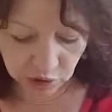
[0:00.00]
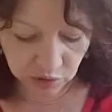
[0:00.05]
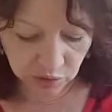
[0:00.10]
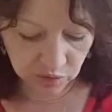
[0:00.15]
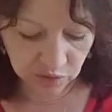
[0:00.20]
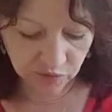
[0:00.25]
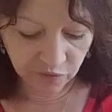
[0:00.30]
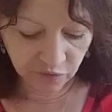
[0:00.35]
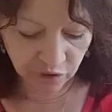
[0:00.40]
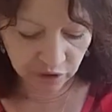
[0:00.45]

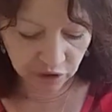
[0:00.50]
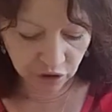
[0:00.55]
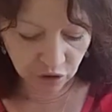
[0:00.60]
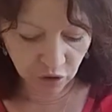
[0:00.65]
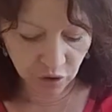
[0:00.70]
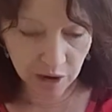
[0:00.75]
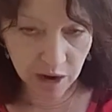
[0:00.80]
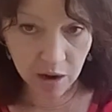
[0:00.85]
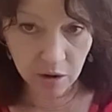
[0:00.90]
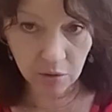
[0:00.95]
use fresh
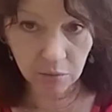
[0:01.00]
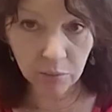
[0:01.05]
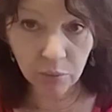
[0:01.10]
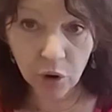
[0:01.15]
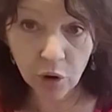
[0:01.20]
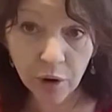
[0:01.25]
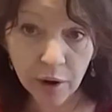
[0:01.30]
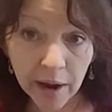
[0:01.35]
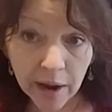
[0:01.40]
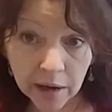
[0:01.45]
ground
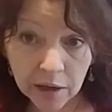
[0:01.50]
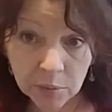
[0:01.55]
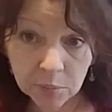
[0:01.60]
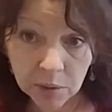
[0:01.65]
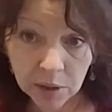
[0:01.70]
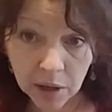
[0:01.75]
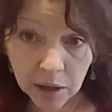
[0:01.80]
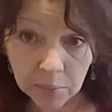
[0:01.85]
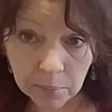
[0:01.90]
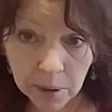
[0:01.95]
cracked
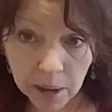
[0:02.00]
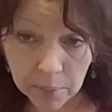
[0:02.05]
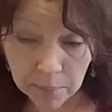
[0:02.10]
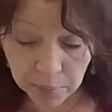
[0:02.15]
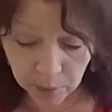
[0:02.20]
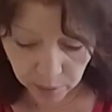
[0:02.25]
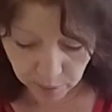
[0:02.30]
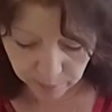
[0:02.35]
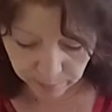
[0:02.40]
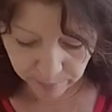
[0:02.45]
black
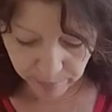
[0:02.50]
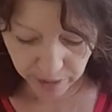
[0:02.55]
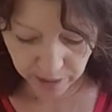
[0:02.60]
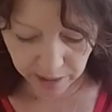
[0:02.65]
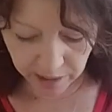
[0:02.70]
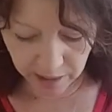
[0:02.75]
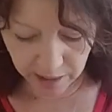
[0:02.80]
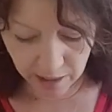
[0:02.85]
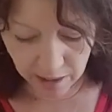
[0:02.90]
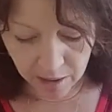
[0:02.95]
pepper,
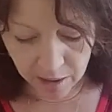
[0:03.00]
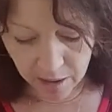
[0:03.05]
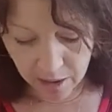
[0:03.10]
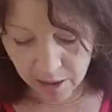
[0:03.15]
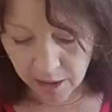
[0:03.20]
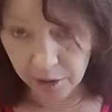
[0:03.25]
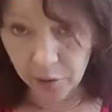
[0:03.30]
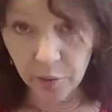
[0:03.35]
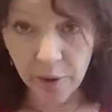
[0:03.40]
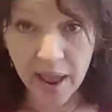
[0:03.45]
but
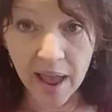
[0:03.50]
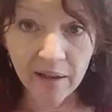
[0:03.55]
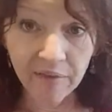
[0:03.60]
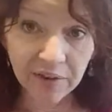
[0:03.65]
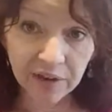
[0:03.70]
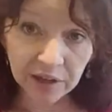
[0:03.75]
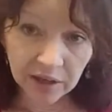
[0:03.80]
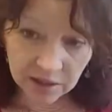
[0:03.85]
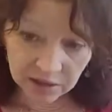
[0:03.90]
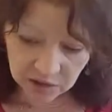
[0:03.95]
I don't have
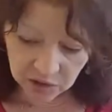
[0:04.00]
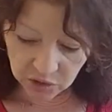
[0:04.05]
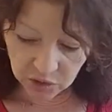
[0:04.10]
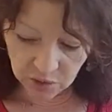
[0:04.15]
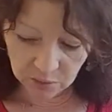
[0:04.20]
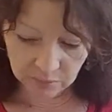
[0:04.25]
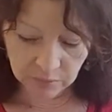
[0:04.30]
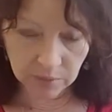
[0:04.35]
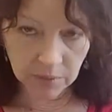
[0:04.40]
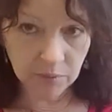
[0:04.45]
any,
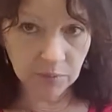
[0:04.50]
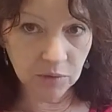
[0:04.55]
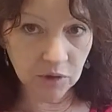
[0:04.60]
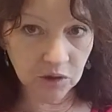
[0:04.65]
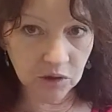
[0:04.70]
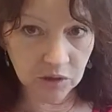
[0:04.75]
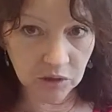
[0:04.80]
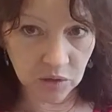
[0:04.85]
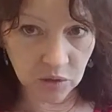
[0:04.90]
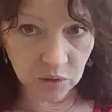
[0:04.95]
so I'm
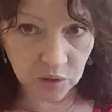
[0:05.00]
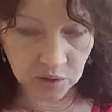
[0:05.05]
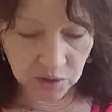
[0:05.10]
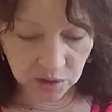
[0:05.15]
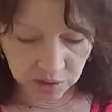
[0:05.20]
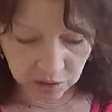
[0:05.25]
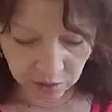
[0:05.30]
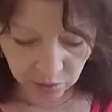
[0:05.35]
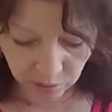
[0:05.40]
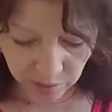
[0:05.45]
just
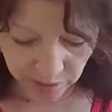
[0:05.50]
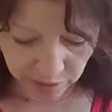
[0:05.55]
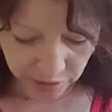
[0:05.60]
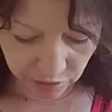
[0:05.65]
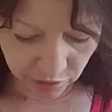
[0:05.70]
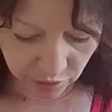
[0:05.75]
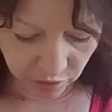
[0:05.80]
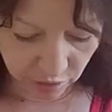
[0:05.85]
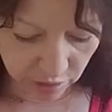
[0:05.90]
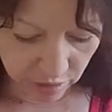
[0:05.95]
using the
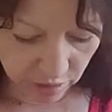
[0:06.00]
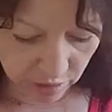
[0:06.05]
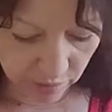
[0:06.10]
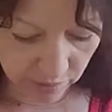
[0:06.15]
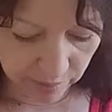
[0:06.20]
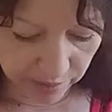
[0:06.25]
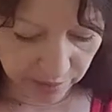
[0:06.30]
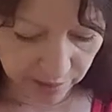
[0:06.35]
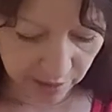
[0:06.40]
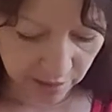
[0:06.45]
regular
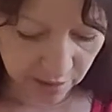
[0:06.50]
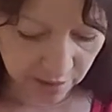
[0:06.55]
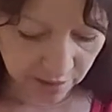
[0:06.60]
already